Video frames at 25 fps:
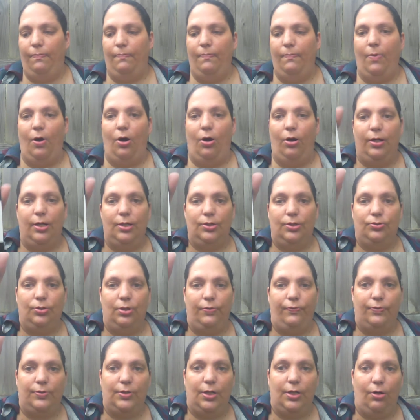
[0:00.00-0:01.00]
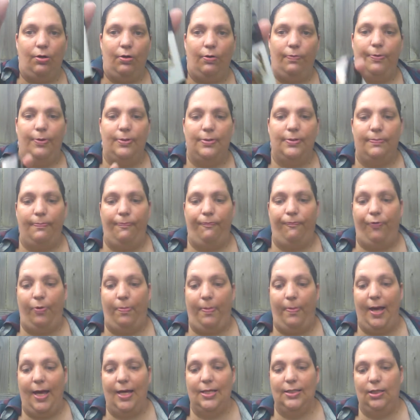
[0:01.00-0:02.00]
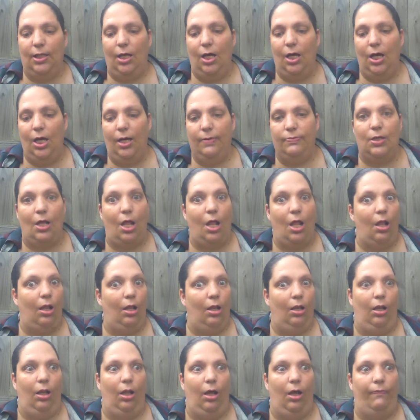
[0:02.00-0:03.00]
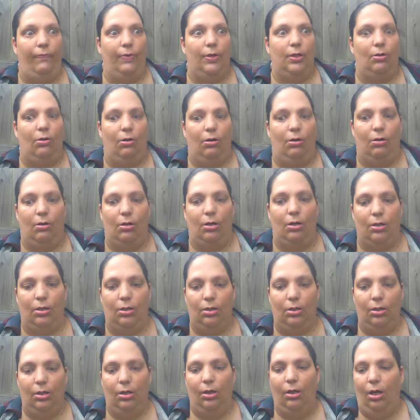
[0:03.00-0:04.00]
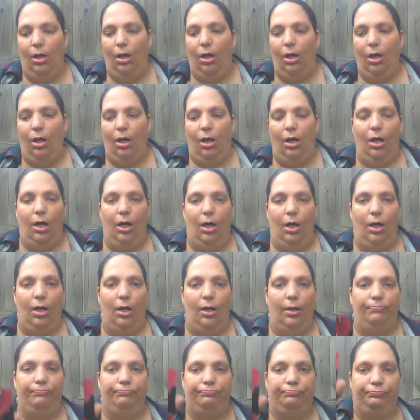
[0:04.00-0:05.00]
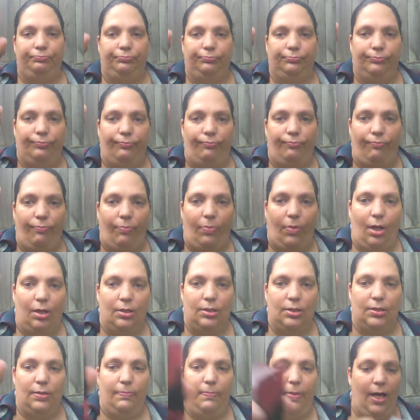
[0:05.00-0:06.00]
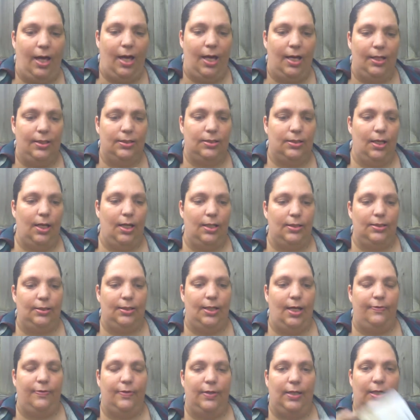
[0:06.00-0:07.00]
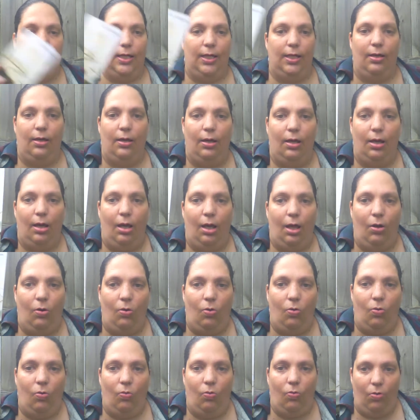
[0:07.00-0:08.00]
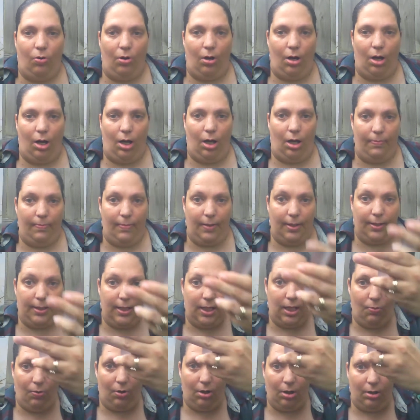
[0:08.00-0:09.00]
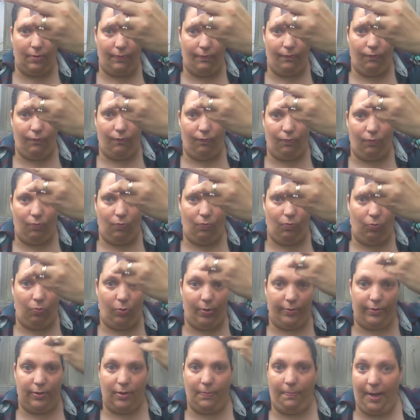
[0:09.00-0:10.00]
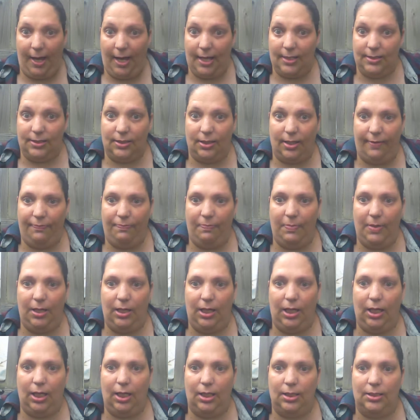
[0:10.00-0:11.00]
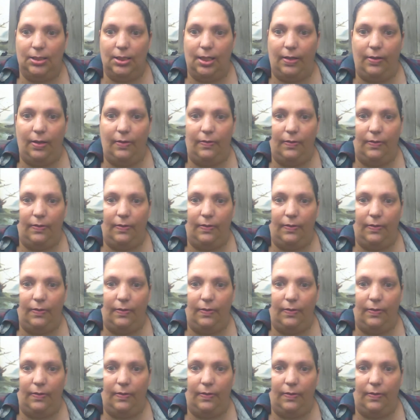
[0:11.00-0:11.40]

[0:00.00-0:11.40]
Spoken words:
Art history for tarot for past lives. Love it hard. So backs, it's got a keyword of what the past life meaning is, and then